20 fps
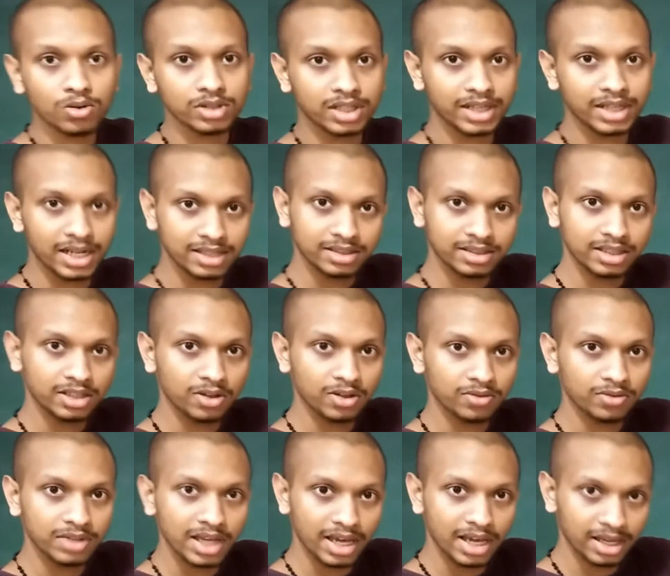low, the density
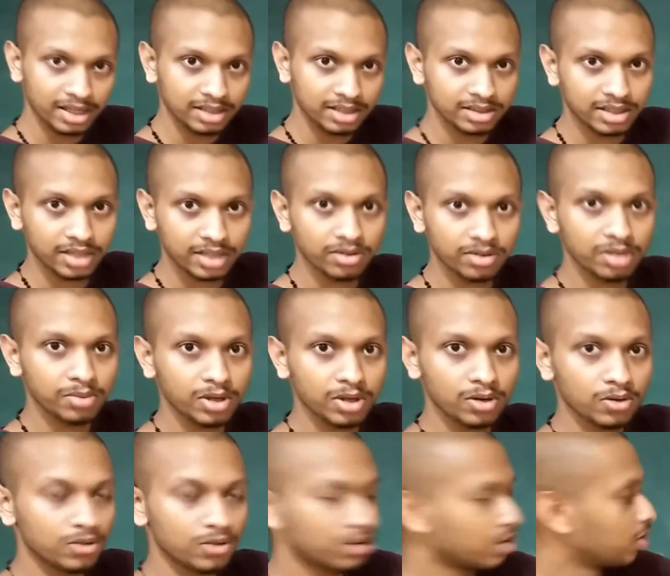of the air inside will be
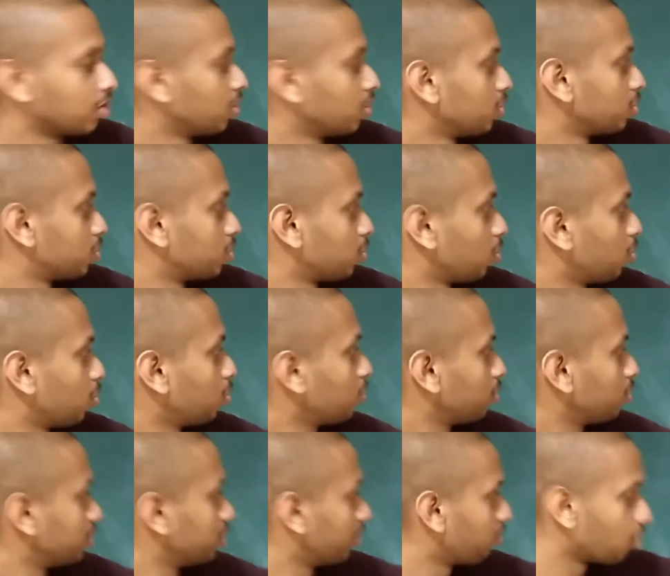low,
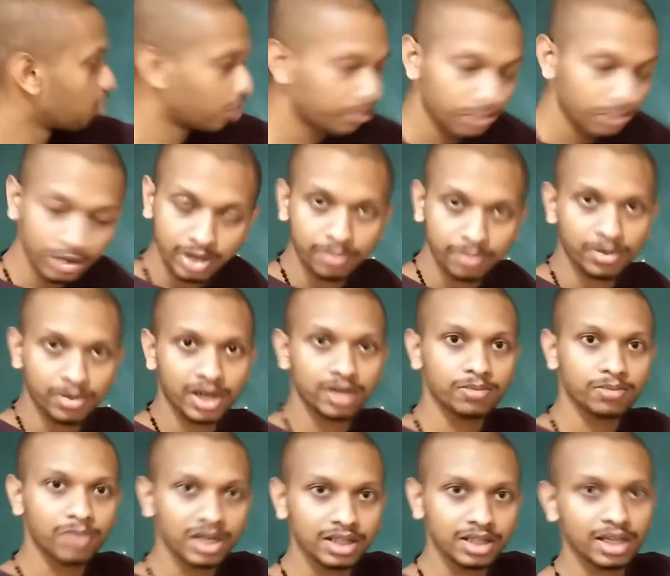so the volume
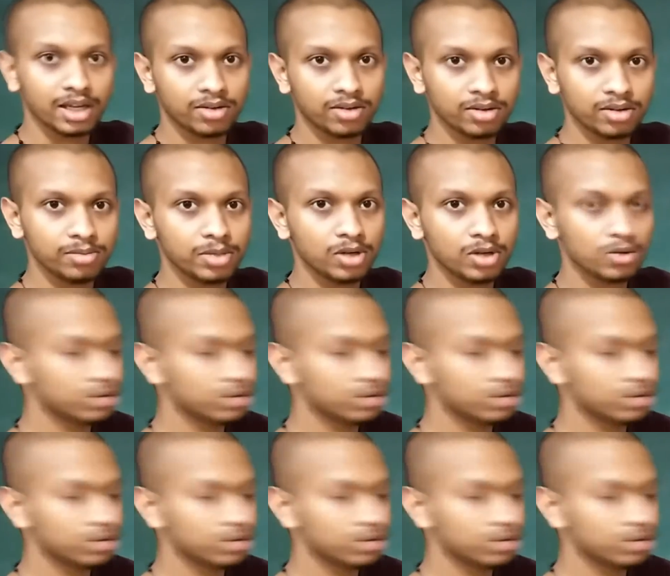occupied by the air will